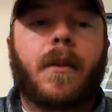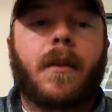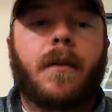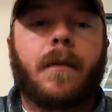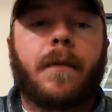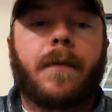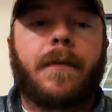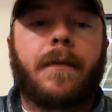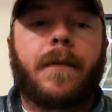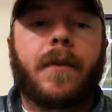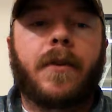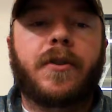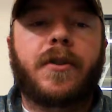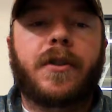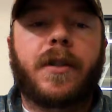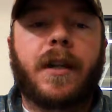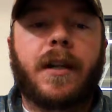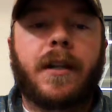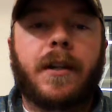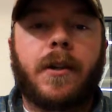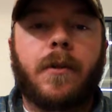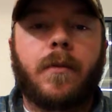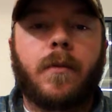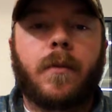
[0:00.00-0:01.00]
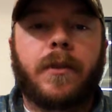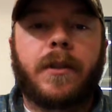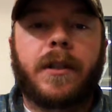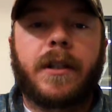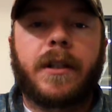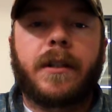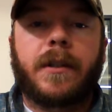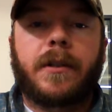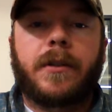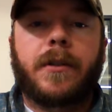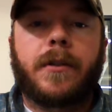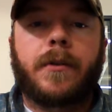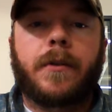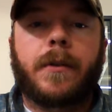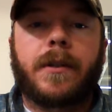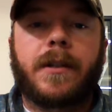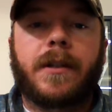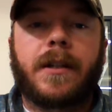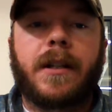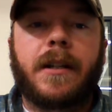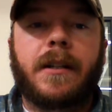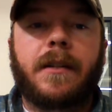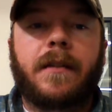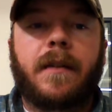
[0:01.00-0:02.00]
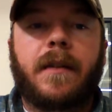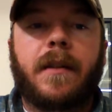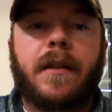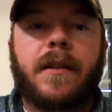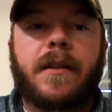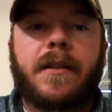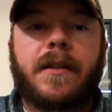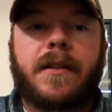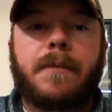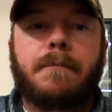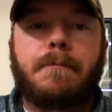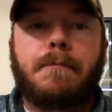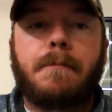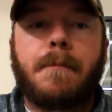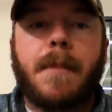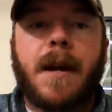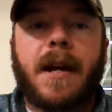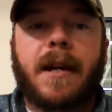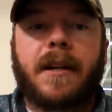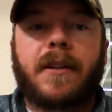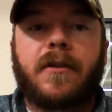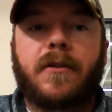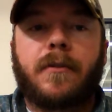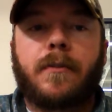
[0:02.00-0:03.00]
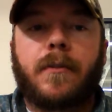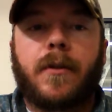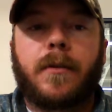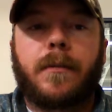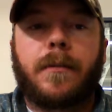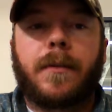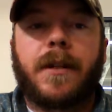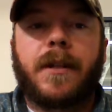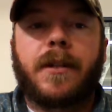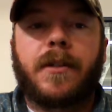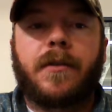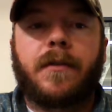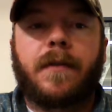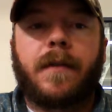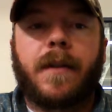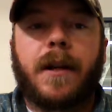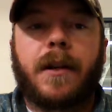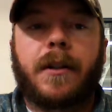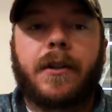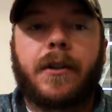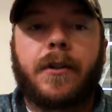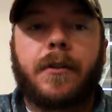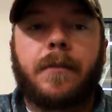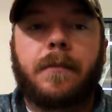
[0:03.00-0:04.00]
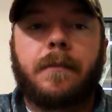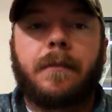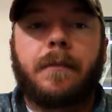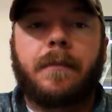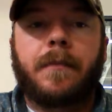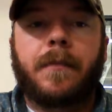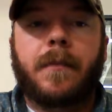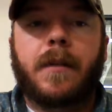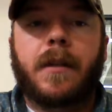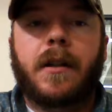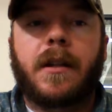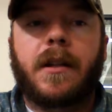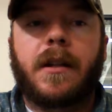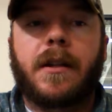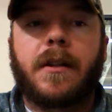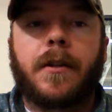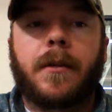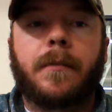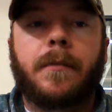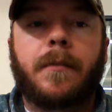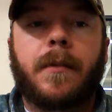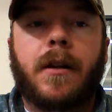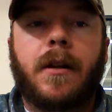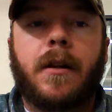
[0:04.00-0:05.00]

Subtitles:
First thing you will need to do is get this maximum inch value here.